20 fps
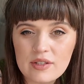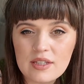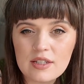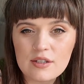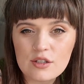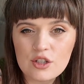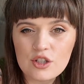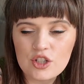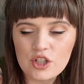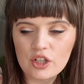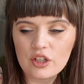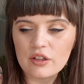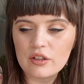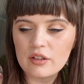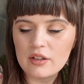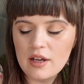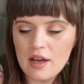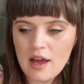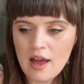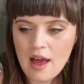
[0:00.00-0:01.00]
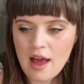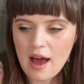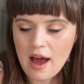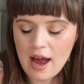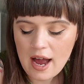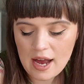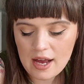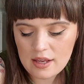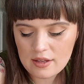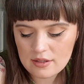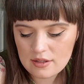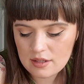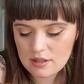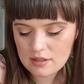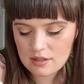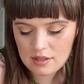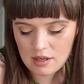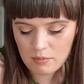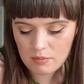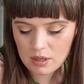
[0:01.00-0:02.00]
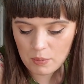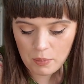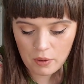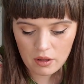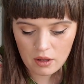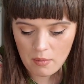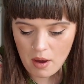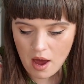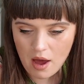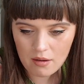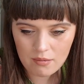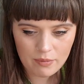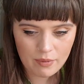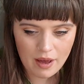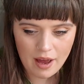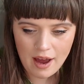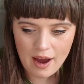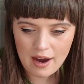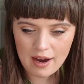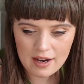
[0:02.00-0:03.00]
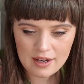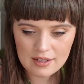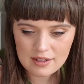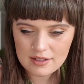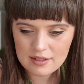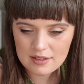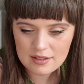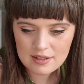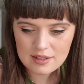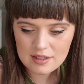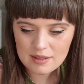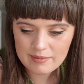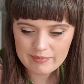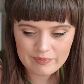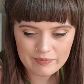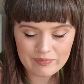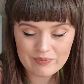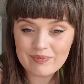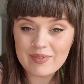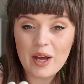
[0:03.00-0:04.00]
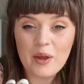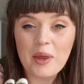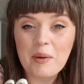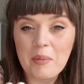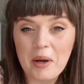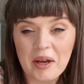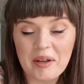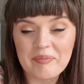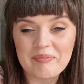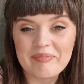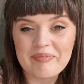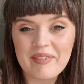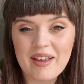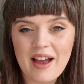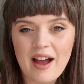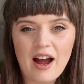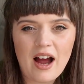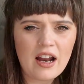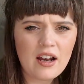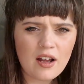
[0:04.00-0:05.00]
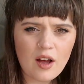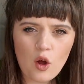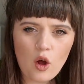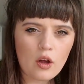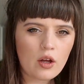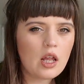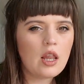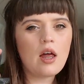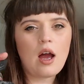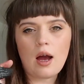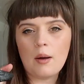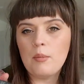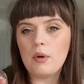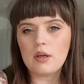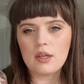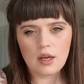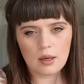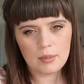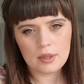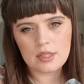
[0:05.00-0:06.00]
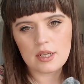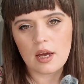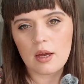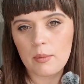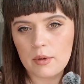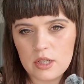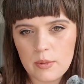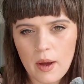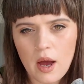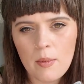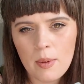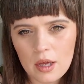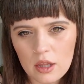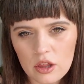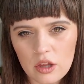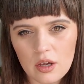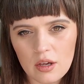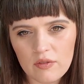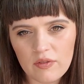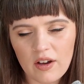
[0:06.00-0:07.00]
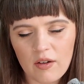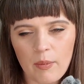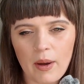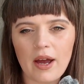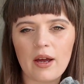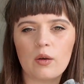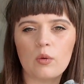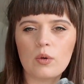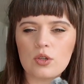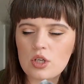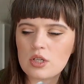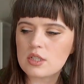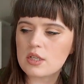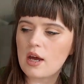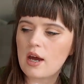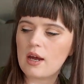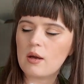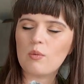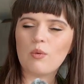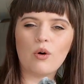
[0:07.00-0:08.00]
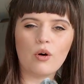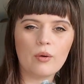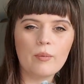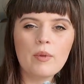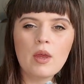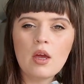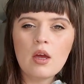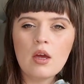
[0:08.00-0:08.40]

since June, and somebody put them up, and now they're mine. And I'm going to tell you how much. I paid £35, which is like, what,